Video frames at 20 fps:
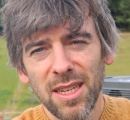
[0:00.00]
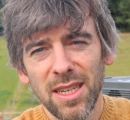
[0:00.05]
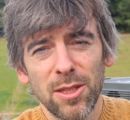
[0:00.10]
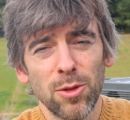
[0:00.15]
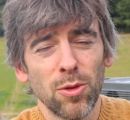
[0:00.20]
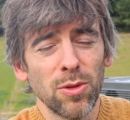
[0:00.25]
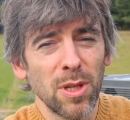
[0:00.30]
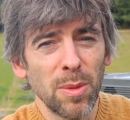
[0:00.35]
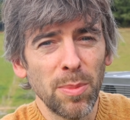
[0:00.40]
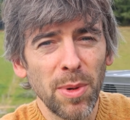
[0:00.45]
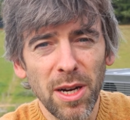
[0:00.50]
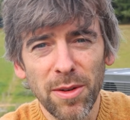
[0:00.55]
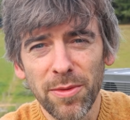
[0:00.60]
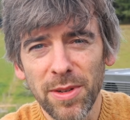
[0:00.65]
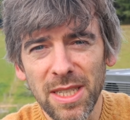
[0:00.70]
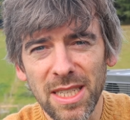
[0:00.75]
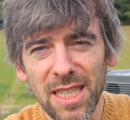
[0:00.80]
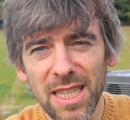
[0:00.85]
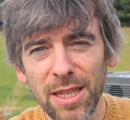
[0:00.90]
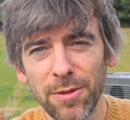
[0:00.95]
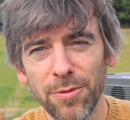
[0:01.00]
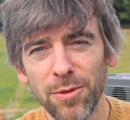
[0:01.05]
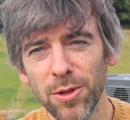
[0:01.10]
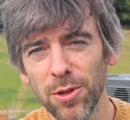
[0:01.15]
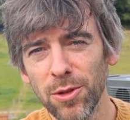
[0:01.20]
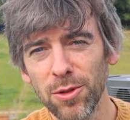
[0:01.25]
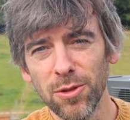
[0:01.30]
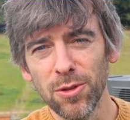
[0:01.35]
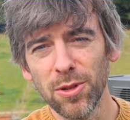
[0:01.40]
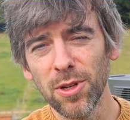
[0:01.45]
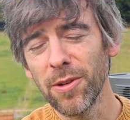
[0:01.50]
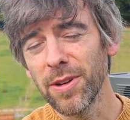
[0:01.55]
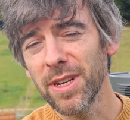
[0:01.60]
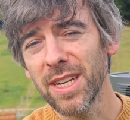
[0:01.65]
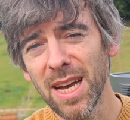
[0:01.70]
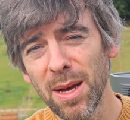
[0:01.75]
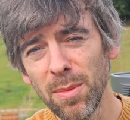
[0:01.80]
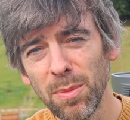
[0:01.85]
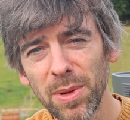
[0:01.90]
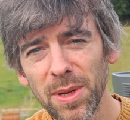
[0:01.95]
It's also perfect if you're going
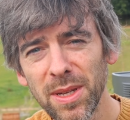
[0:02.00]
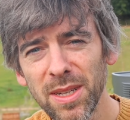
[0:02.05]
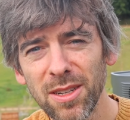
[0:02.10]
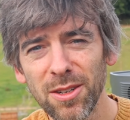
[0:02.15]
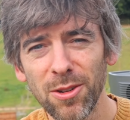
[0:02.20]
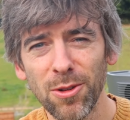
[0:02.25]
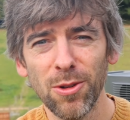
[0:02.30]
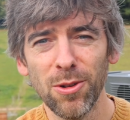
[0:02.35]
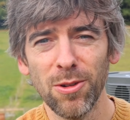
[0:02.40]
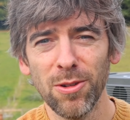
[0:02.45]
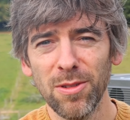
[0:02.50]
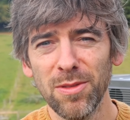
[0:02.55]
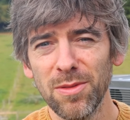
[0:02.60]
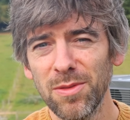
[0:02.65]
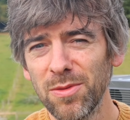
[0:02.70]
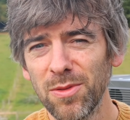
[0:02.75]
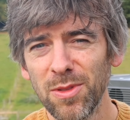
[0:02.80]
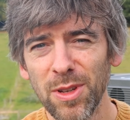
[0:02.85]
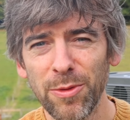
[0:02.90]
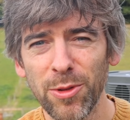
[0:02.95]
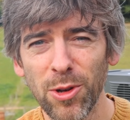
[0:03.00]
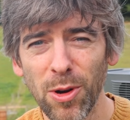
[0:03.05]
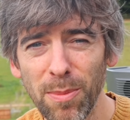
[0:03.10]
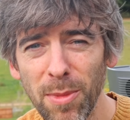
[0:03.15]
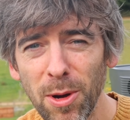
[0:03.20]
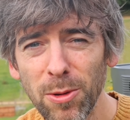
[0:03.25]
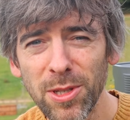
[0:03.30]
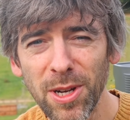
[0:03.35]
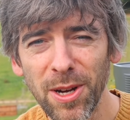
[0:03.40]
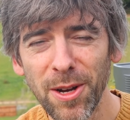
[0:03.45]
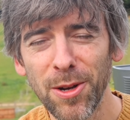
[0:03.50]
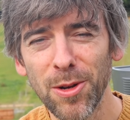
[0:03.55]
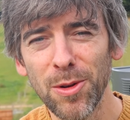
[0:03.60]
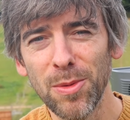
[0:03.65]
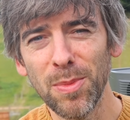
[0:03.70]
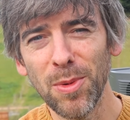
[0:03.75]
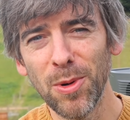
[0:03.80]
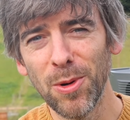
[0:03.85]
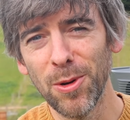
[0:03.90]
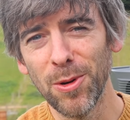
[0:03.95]
camping, or if you've got a
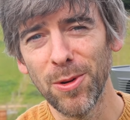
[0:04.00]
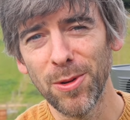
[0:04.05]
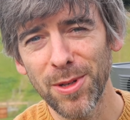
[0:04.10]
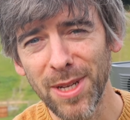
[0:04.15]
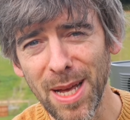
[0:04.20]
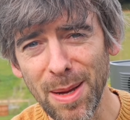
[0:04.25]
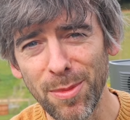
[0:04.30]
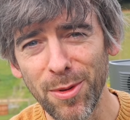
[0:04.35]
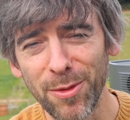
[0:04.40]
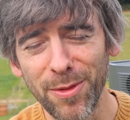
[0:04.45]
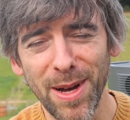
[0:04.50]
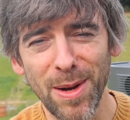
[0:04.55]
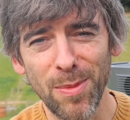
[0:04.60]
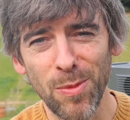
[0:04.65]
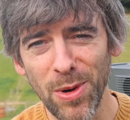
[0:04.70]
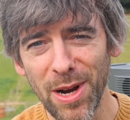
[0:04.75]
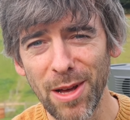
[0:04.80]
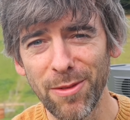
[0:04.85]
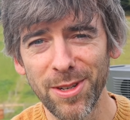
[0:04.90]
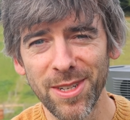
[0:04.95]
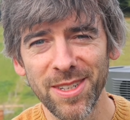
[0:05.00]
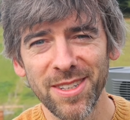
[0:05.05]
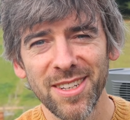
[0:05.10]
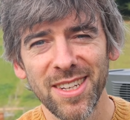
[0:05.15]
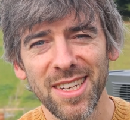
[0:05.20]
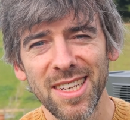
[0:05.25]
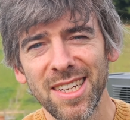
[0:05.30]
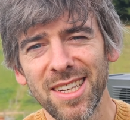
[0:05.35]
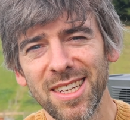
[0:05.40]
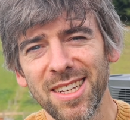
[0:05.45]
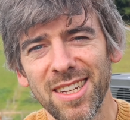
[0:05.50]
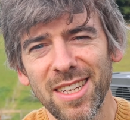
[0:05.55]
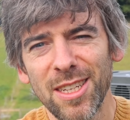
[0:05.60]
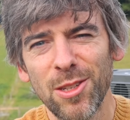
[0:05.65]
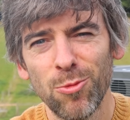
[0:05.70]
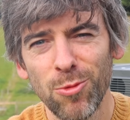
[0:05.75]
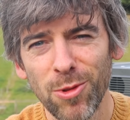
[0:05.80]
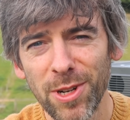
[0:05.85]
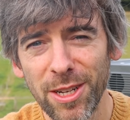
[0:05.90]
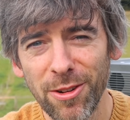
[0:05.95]
motorhome or camper van, whatever.
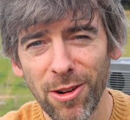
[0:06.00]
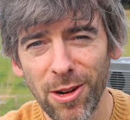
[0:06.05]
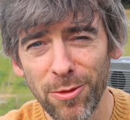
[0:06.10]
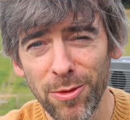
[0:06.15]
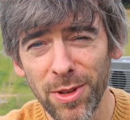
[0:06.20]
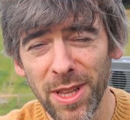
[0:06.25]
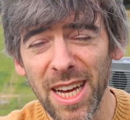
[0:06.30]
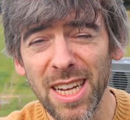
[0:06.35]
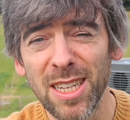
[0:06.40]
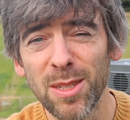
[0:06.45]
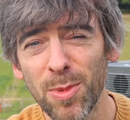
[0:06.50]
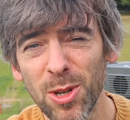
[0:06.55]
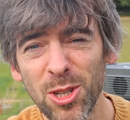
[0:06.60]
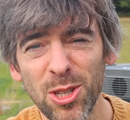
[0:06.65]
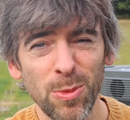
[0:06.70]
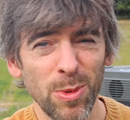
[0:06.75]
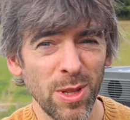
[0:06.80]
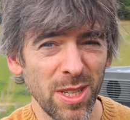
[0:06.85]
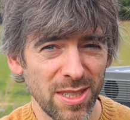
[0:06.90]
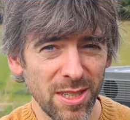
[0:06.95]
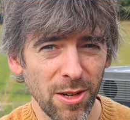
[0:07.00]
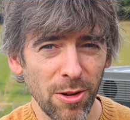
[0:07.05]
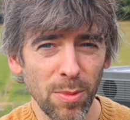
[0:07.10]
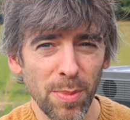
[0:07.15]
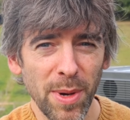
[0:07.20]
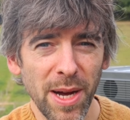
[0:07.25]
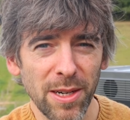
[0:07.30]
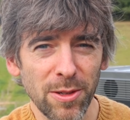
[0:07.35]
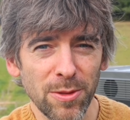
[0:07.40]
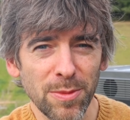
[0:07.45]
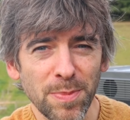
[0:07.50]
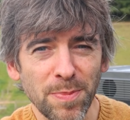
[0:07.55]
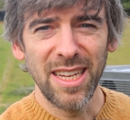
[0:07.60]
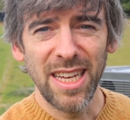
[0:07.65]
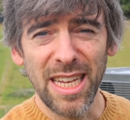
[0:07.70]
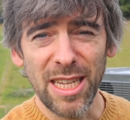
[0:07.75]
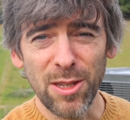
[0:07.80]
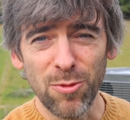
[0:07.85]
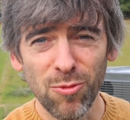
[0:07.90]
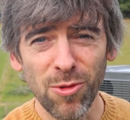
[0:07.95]
It's really great for that, especially with the solar panel.
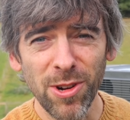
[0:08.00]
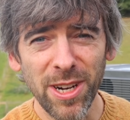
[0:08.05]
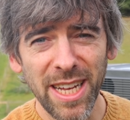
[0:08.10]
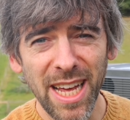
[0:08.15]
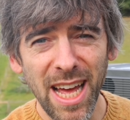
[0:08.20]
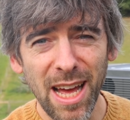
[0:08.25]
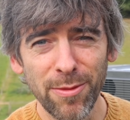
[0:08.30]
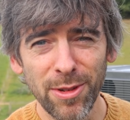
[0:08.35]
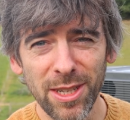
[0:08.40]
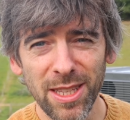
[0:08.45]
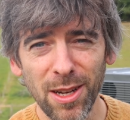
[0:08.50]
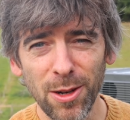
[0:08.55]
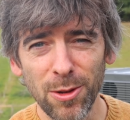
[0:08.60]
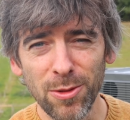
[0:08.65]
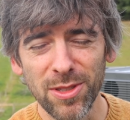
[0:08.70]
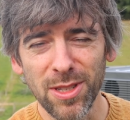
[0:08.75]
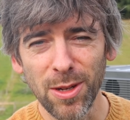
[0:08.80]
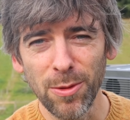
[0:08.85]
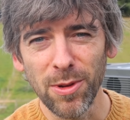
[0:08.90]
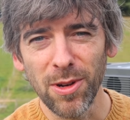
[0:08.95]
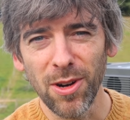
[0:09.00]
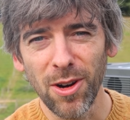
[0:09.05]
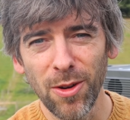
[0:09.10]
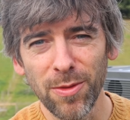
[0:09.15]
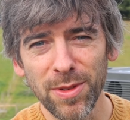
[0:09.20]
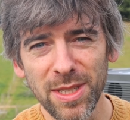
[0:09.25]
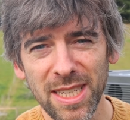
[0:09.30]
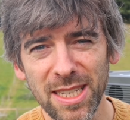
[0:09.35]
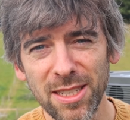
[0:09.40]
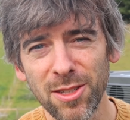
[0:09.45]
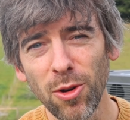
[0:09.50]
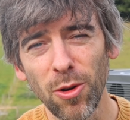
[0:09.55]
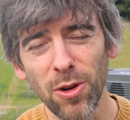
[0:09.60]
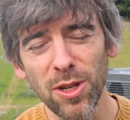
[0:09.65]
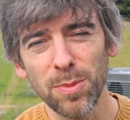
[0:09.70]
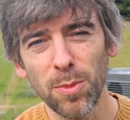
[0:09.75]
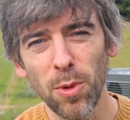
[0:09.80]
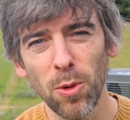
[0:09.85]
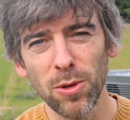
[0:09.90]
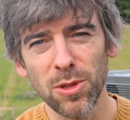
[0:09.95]
It's really heavy though, so obviously it's not as
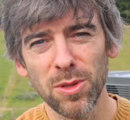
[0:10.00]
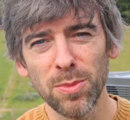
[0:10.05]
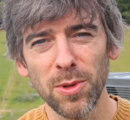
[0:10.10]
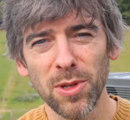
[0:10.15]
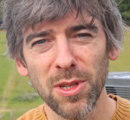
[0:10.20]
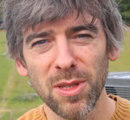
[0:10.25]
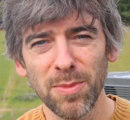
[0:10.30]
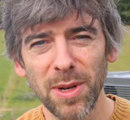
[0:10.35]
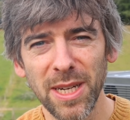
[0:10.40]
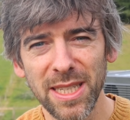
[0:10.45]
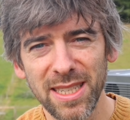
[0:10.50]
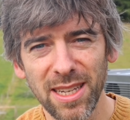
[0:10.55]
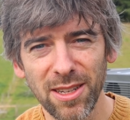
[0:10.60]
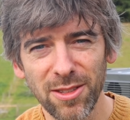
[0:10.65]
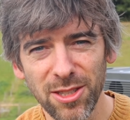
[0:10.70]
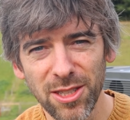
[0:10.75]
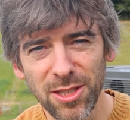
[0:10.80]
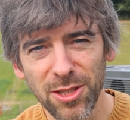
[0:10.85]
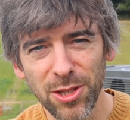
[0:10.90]
portable as my Delta